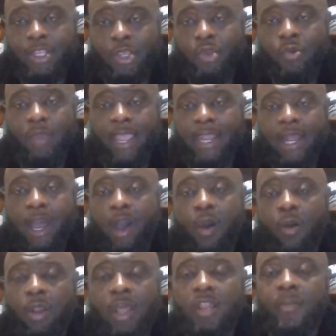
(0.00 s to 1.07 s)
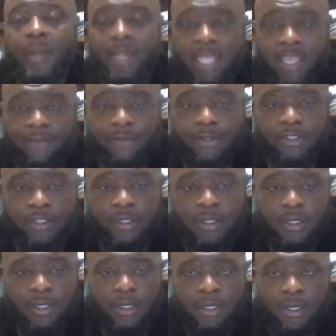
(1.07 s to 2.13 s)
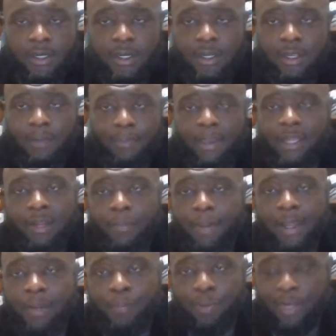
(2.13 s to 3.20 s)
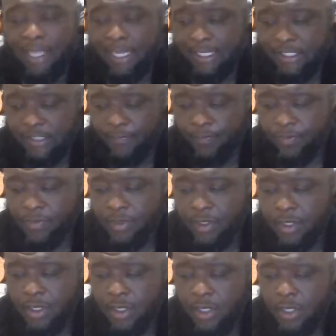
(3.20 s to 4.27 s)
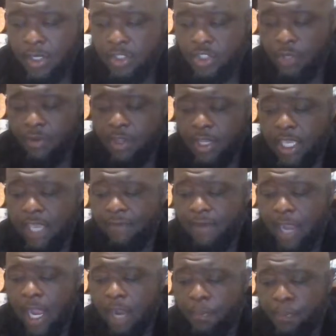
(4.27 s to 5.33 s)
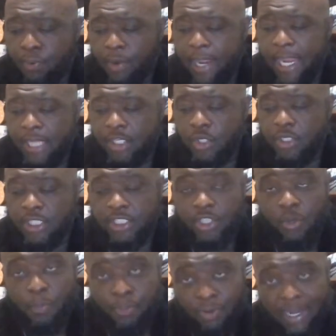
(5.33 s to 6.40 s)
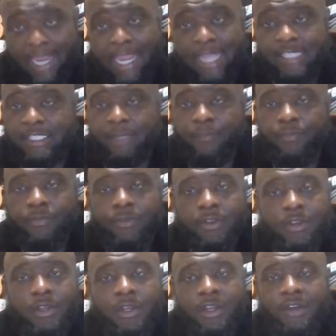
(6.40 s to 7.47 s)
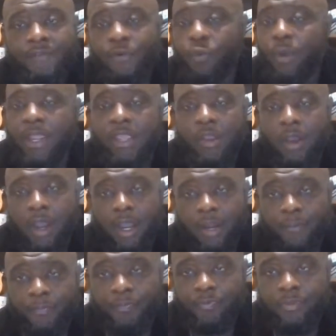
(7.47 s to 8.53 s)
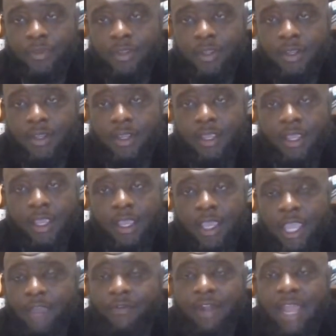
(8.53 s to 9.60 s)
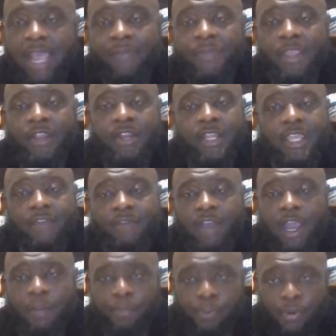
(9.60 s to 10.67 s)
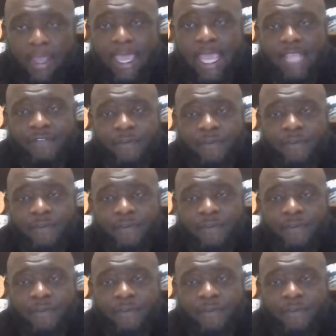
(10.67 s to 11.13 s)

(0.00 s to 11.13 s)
and all other believers be in a better place. So you give God praise, you just don't praise him for where you are. Every now and then you give God praise for where